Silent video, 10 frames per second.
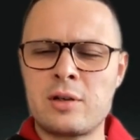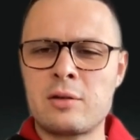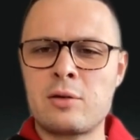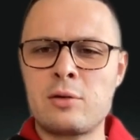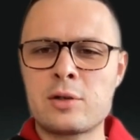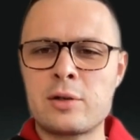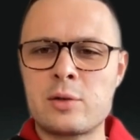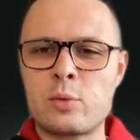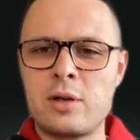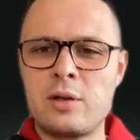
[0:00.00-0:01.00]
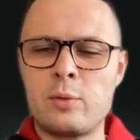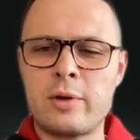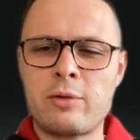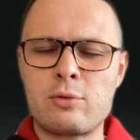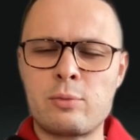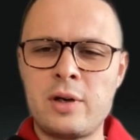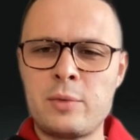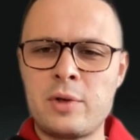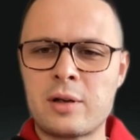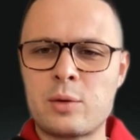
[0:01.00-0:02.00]
and also as we went through bear
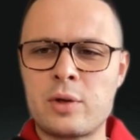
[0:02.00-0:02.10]
market,